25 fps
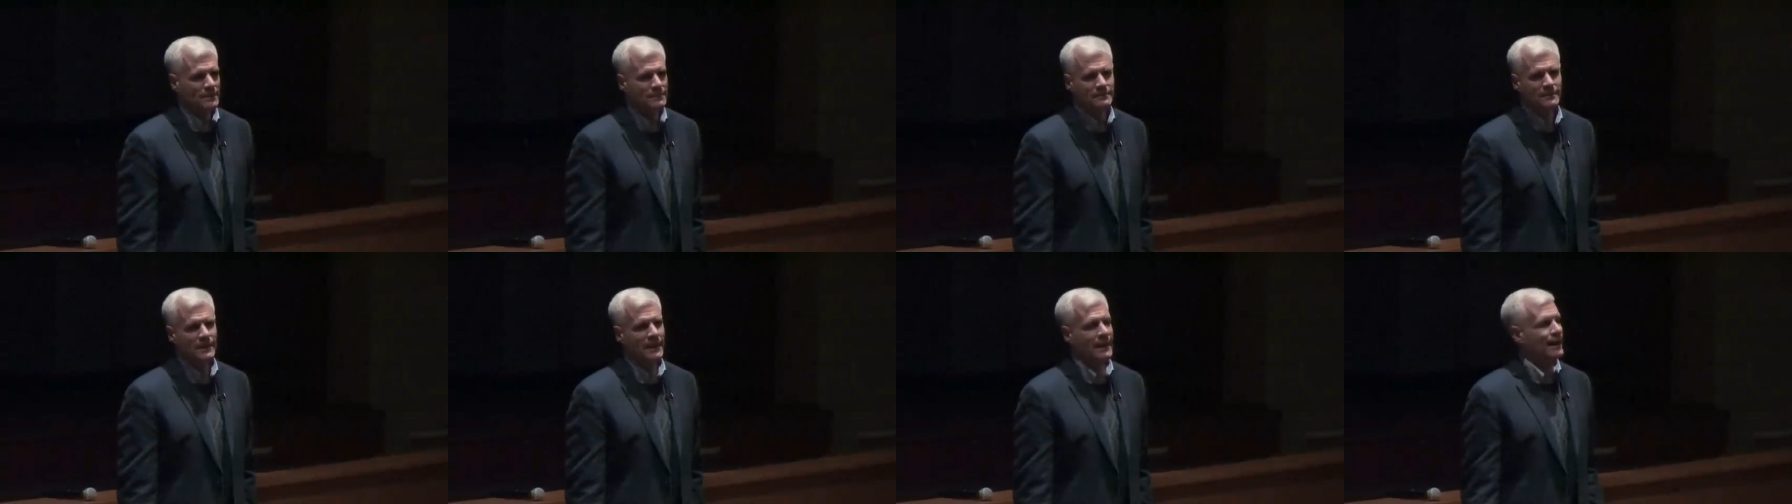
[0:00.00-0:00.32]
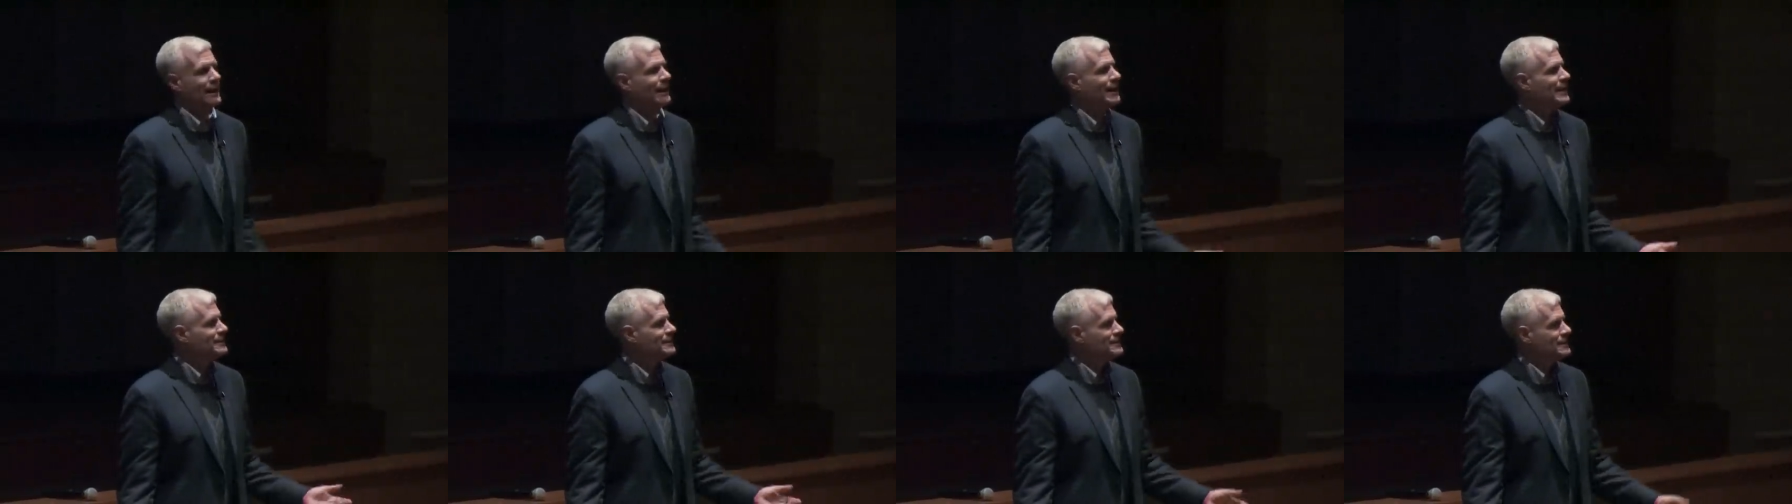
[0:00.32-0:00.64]

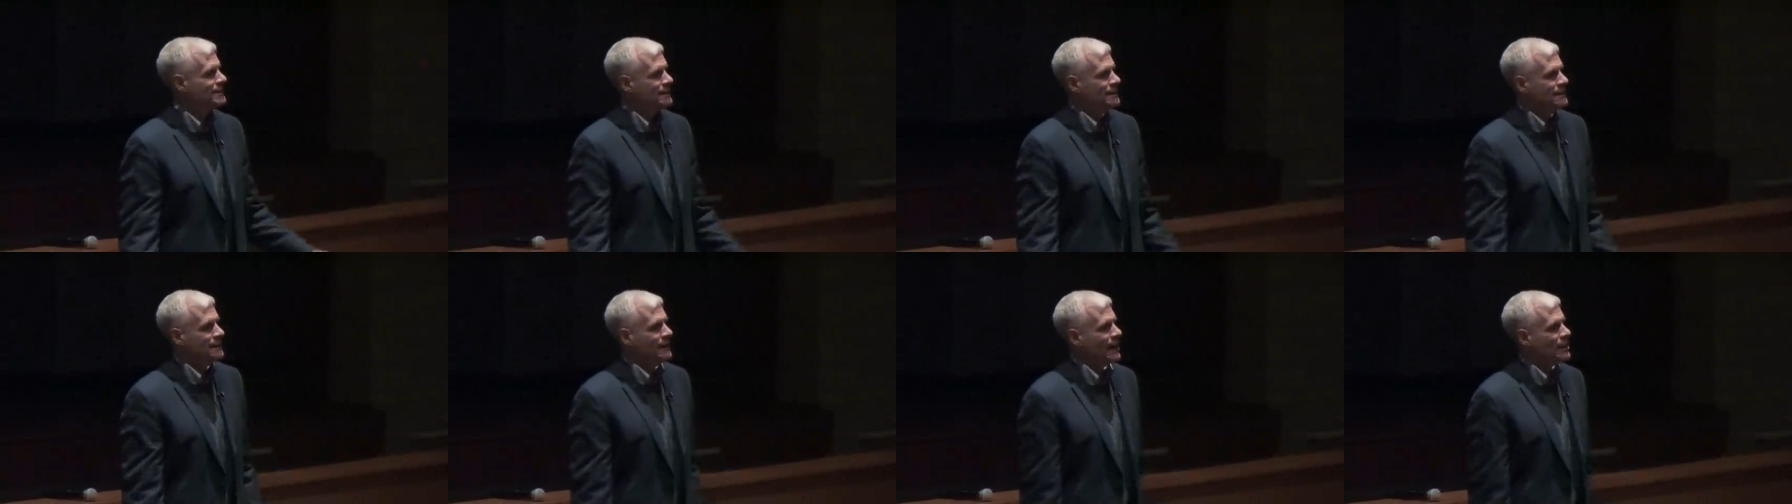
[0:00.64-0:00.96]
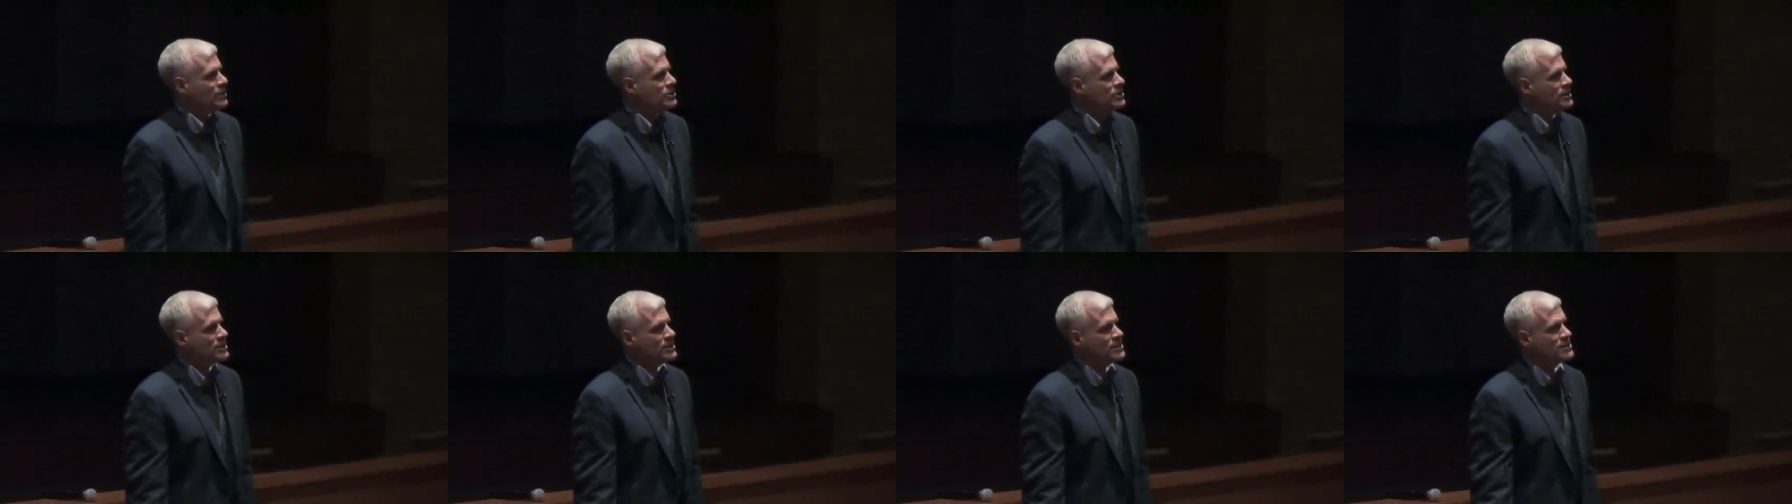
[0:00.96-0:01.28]
Man, I
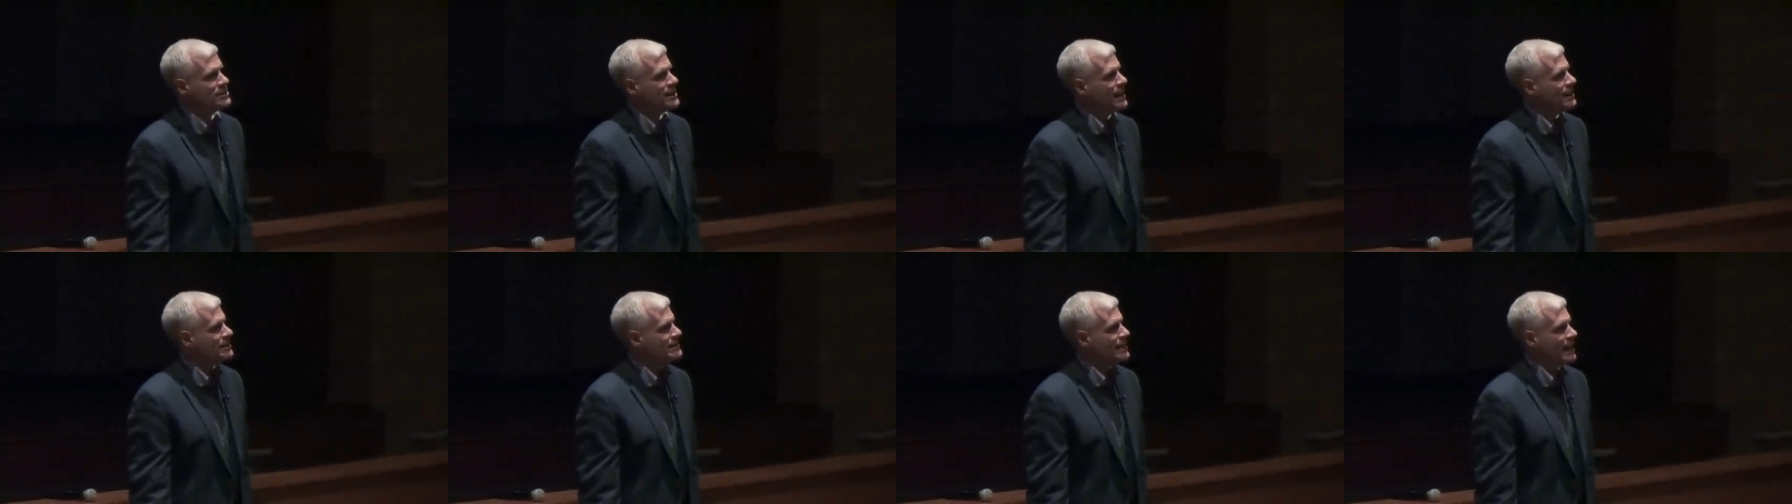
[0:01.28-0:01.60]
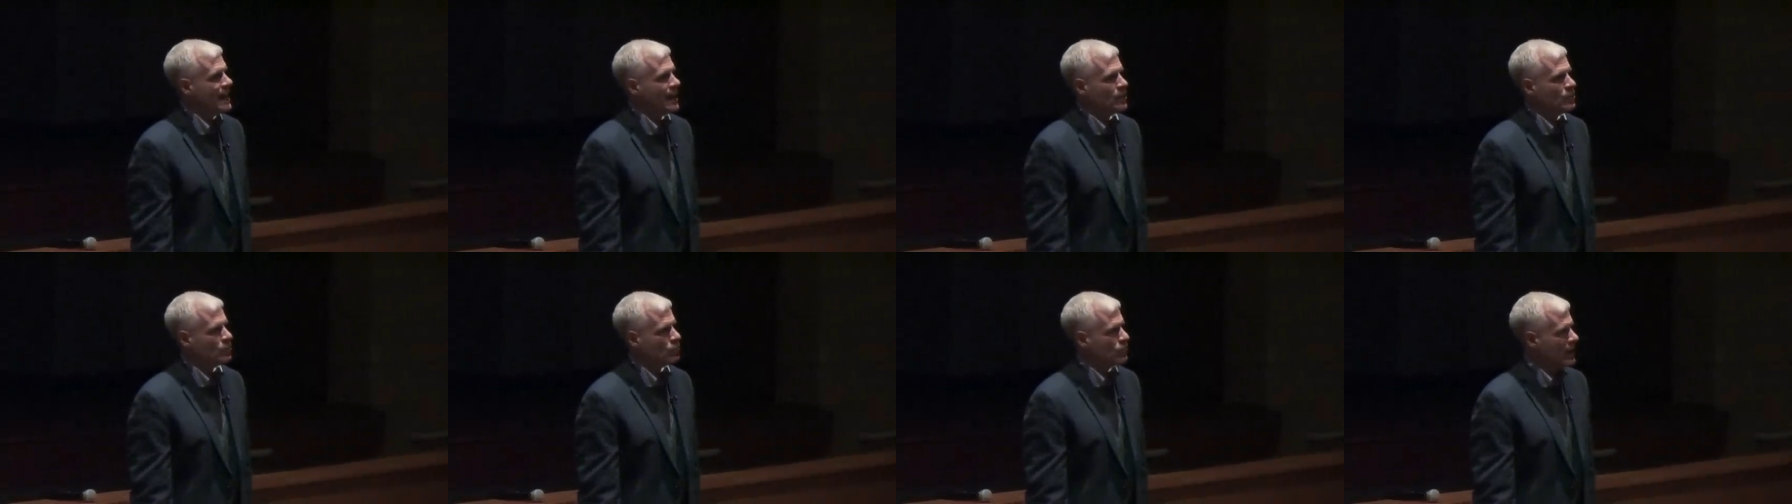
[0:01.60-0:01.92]
should have sat
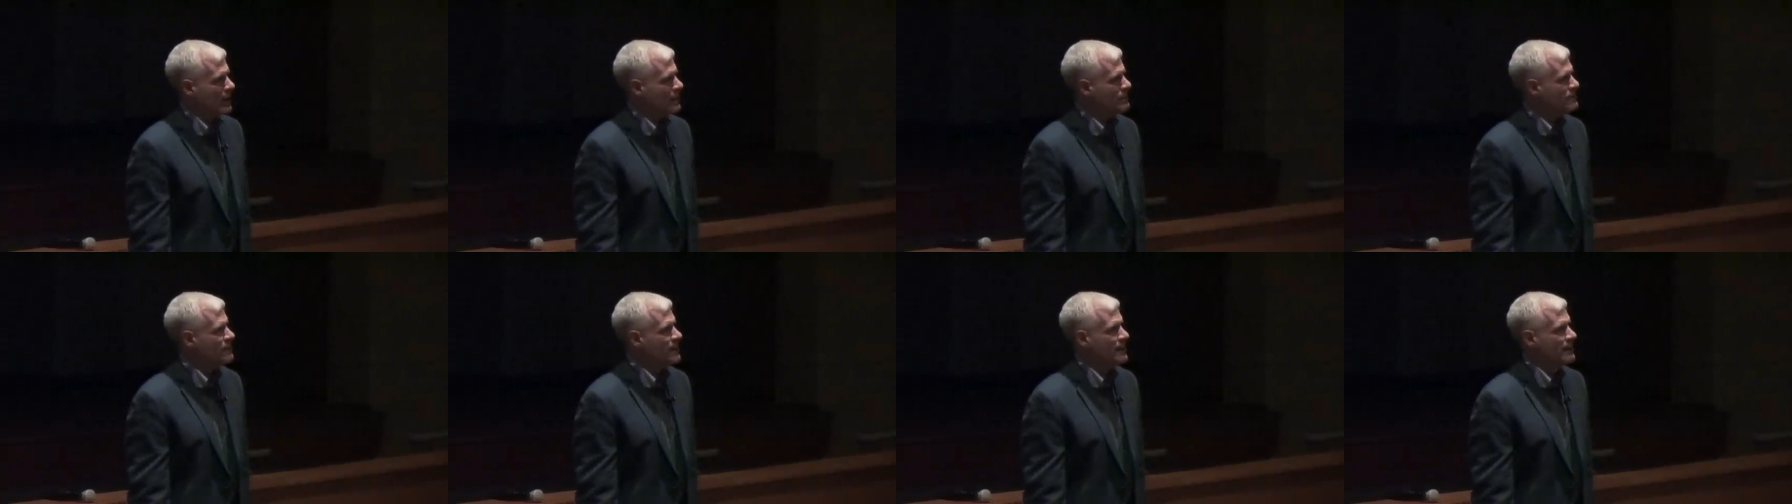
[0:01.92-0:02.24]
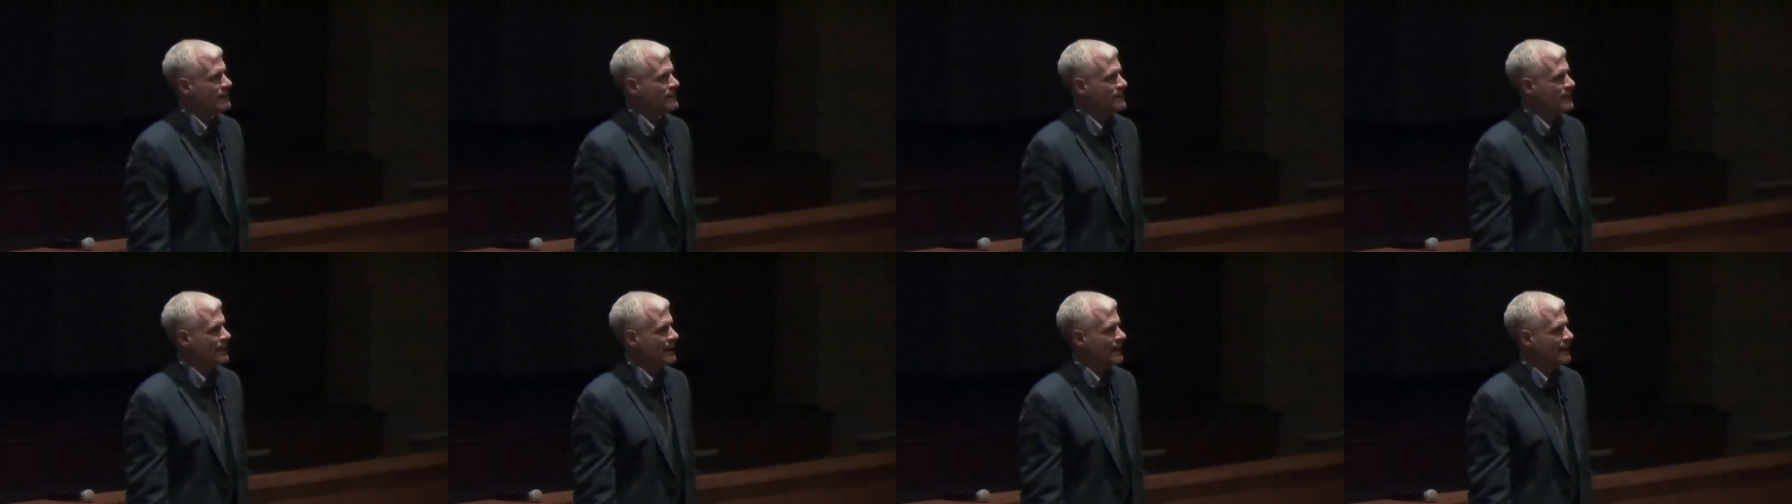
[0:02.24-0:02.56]
down right there
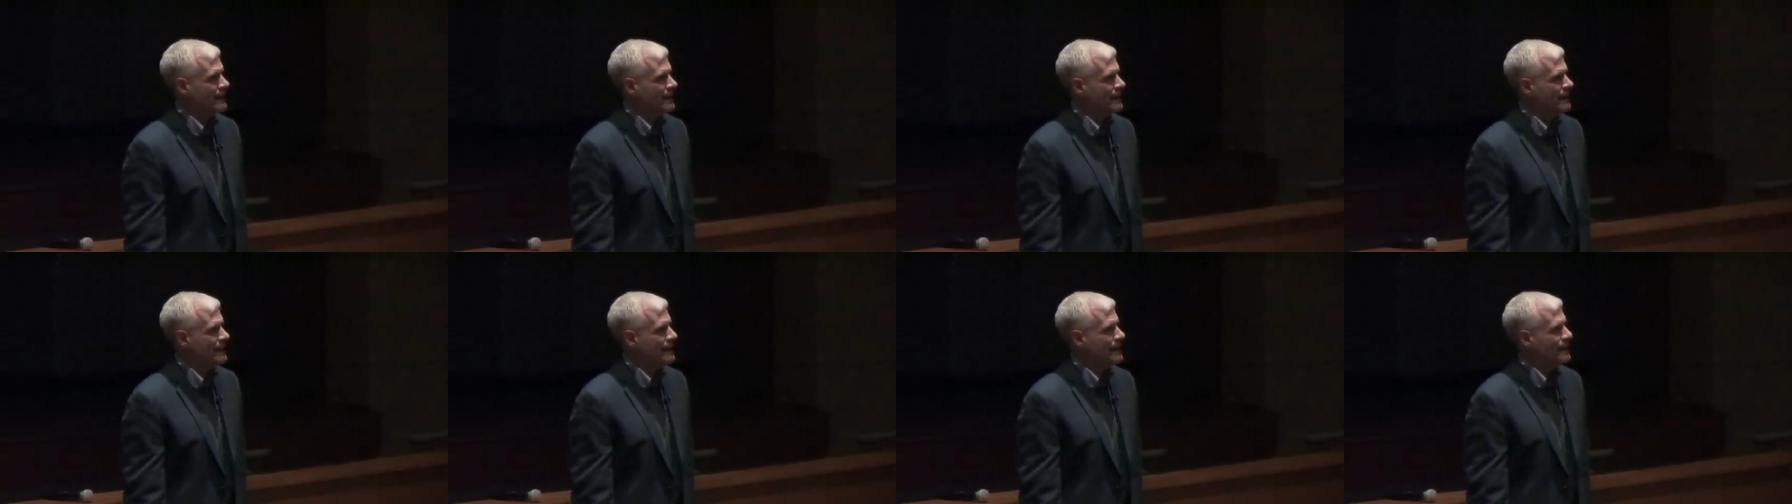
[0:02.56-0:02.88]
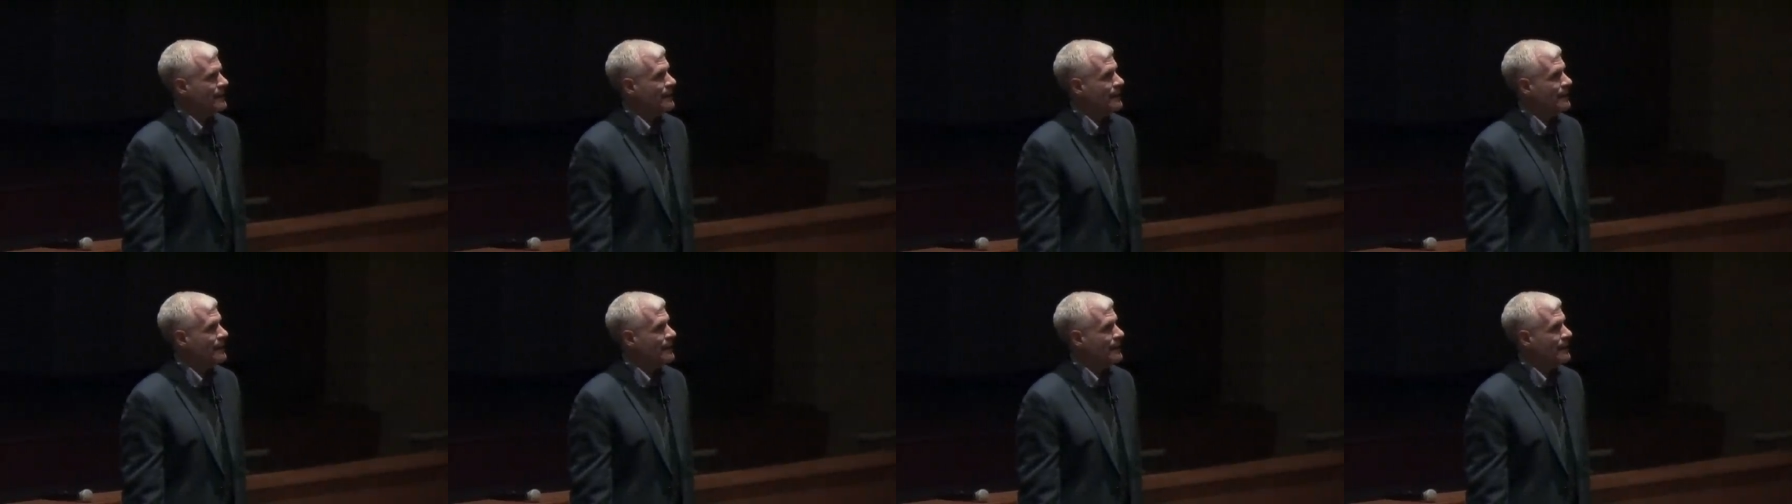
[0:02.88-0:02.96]
and then